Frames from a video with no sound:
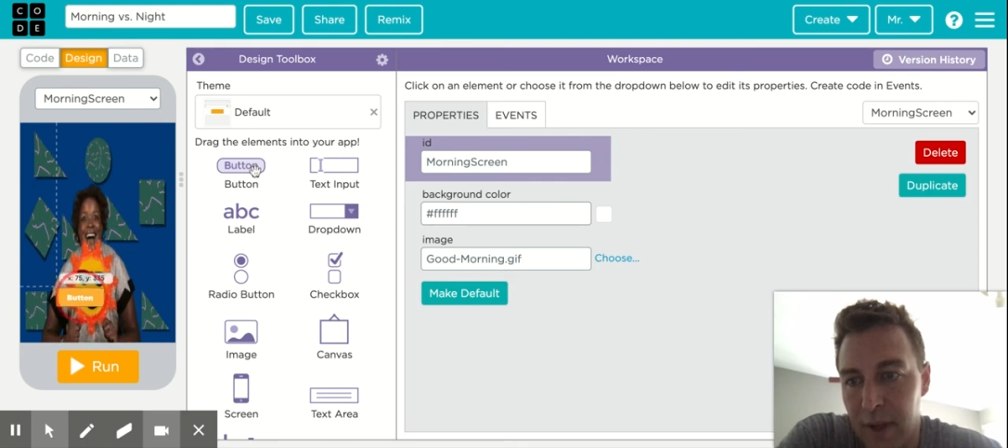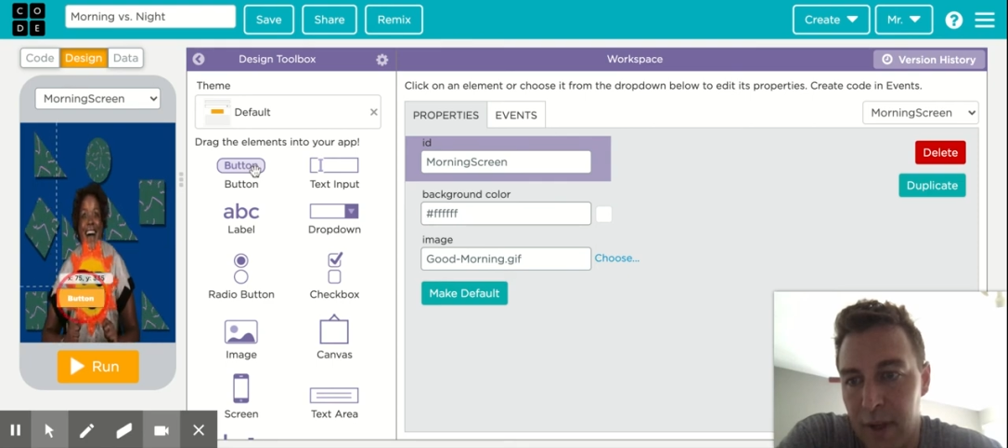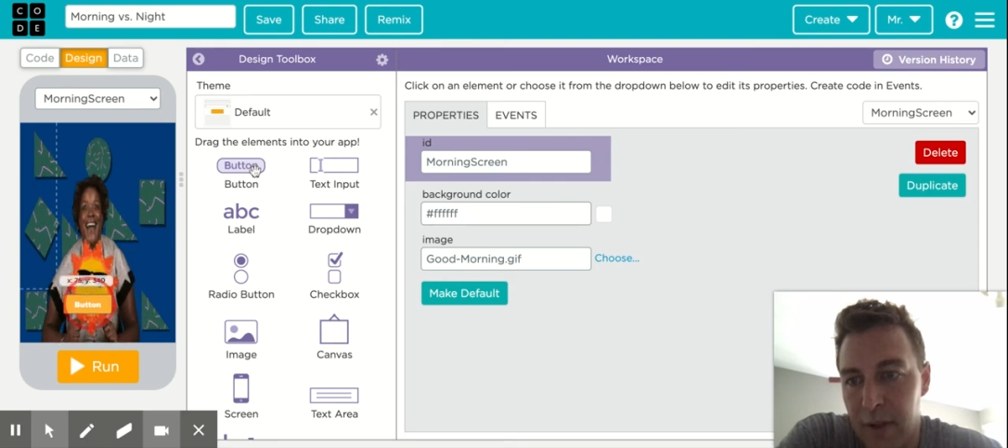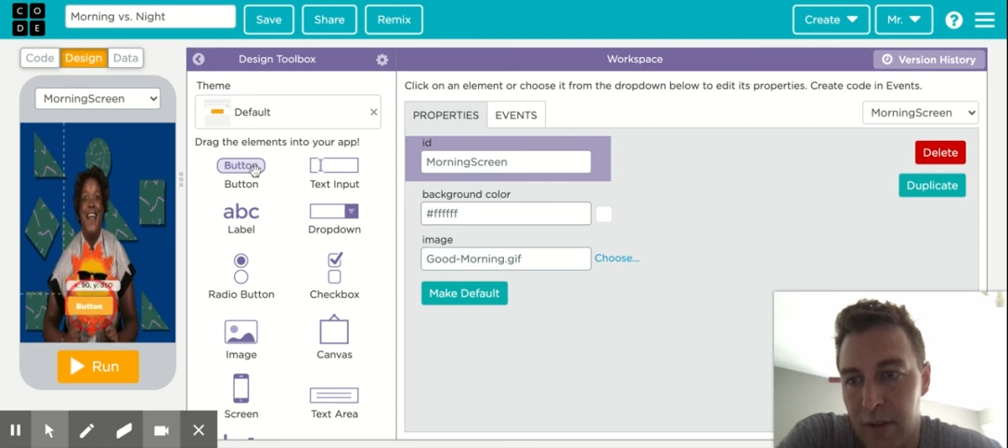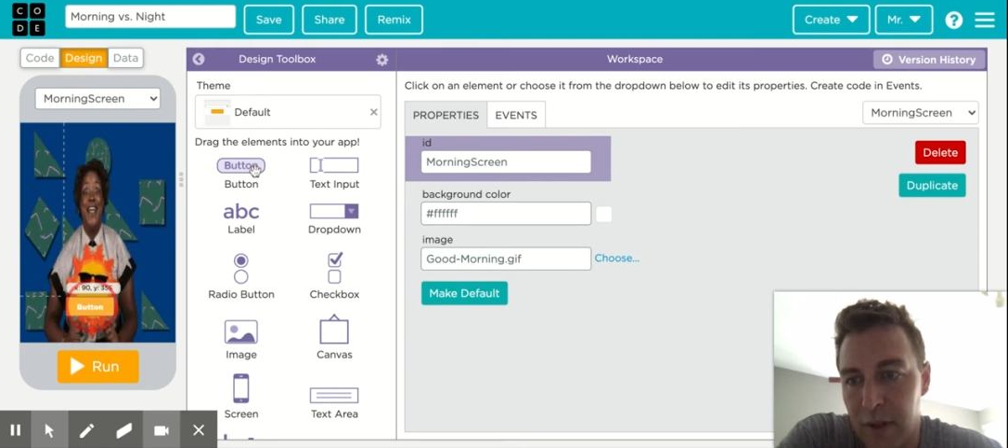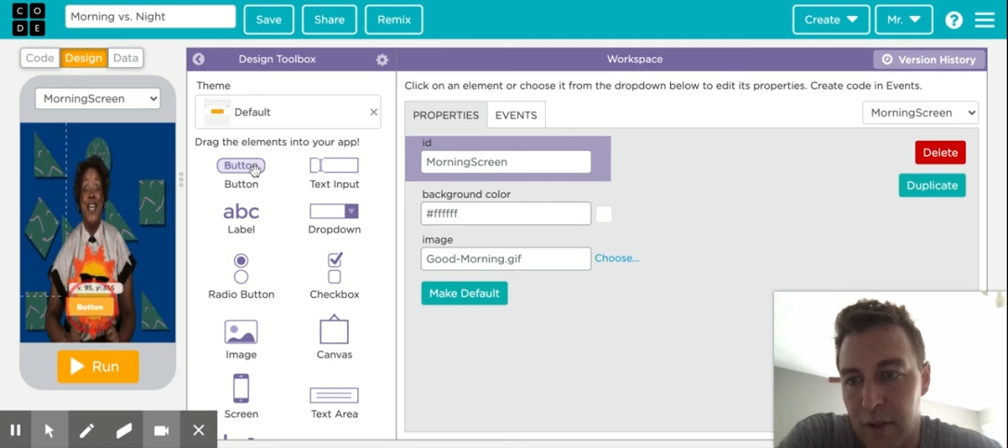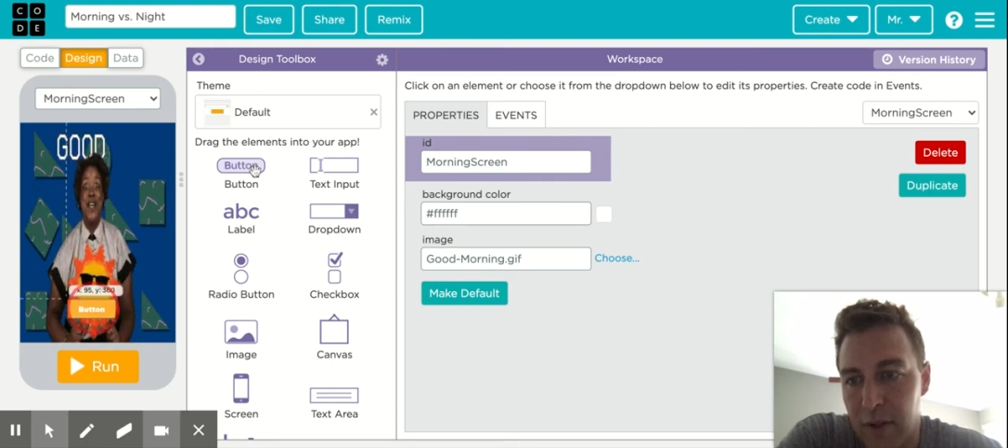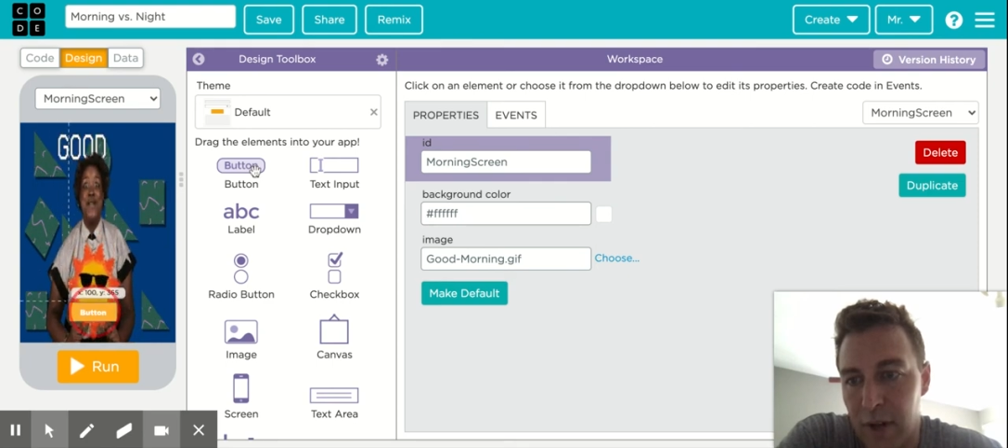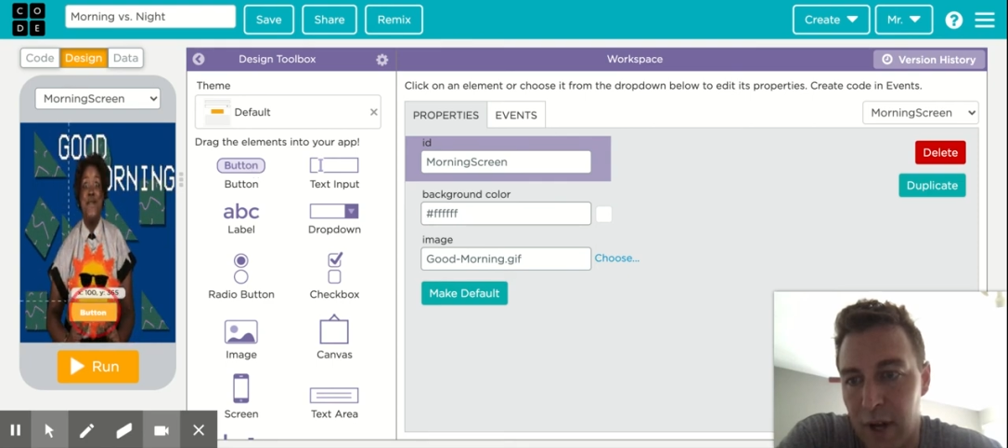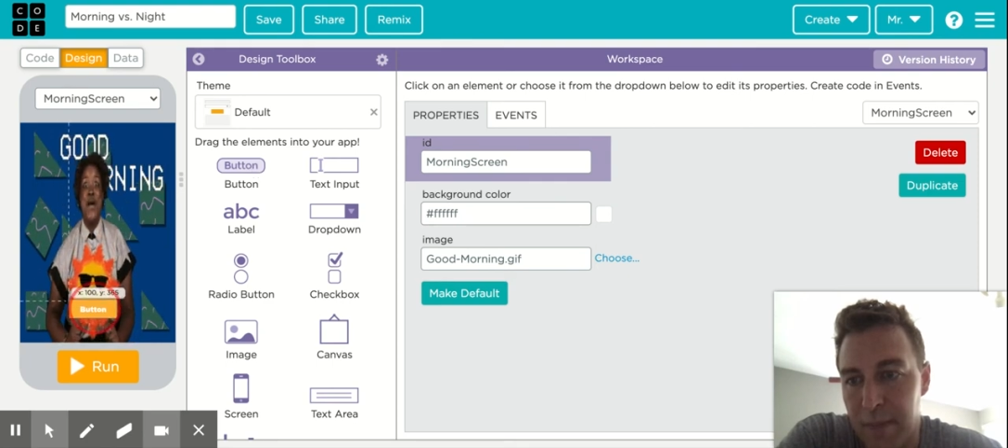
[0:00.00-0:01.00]
So I'm going to
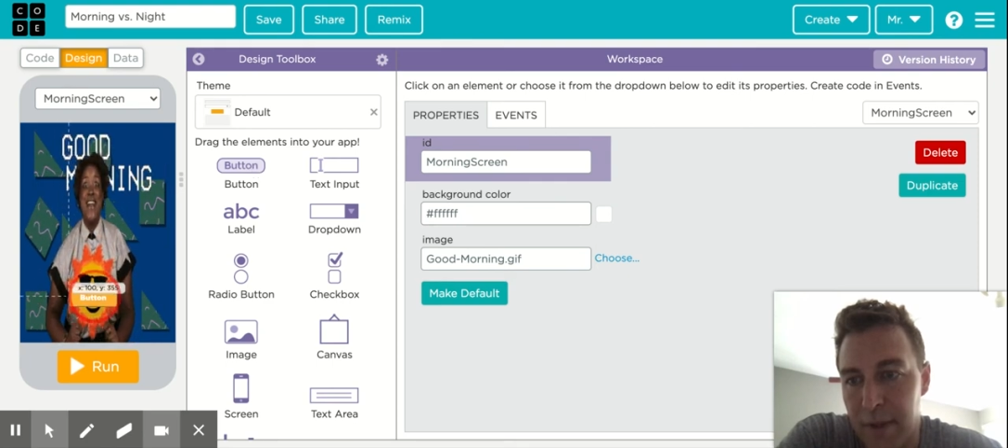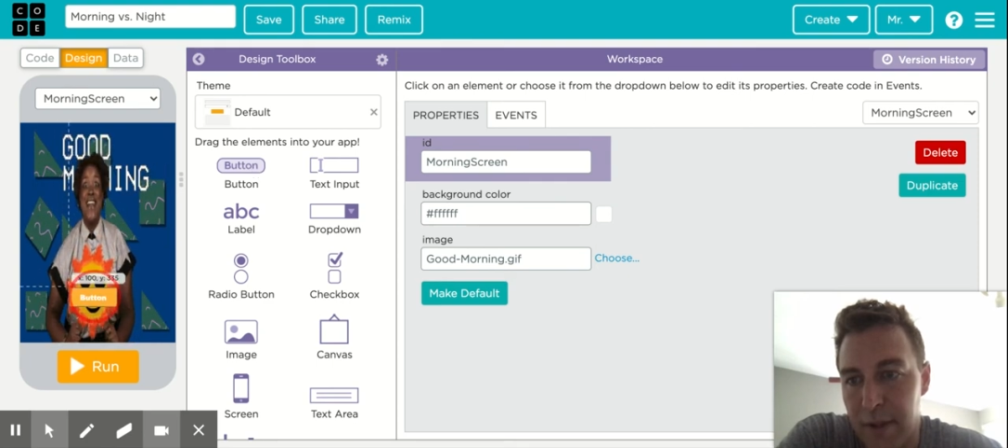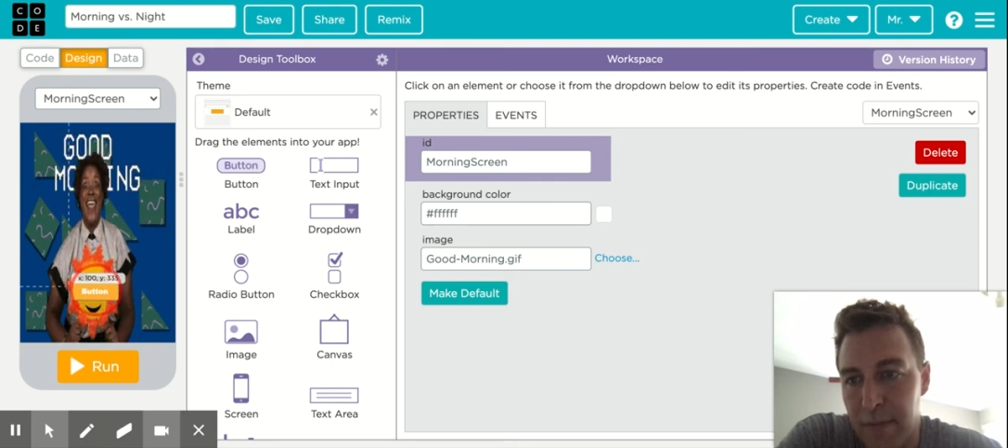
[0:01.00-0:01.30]
drop this